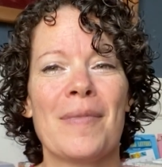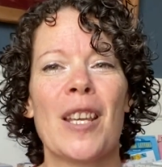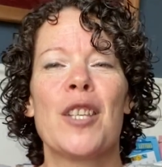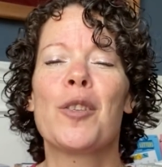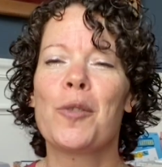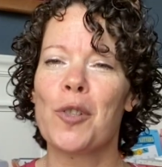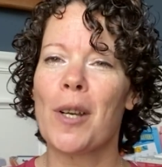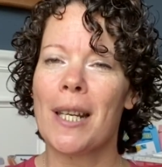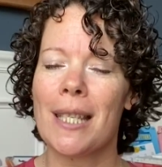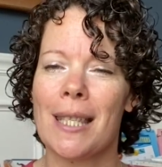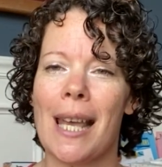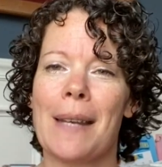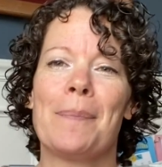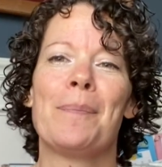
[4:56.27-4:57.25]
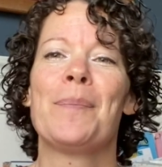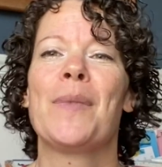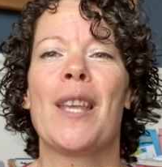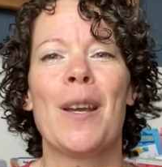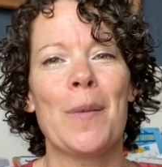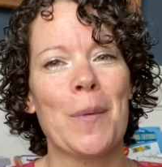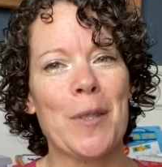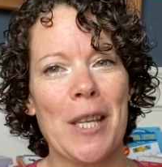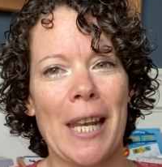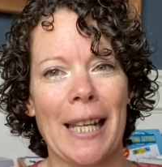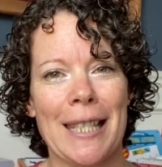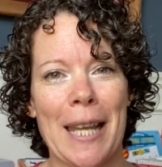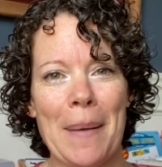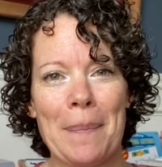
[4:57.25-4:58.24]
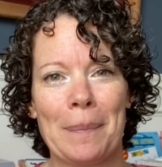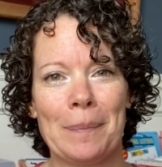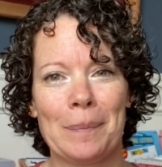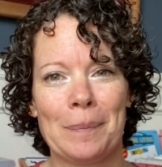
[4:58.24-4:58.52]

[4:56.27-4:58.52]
So join us then. We'll see you next time.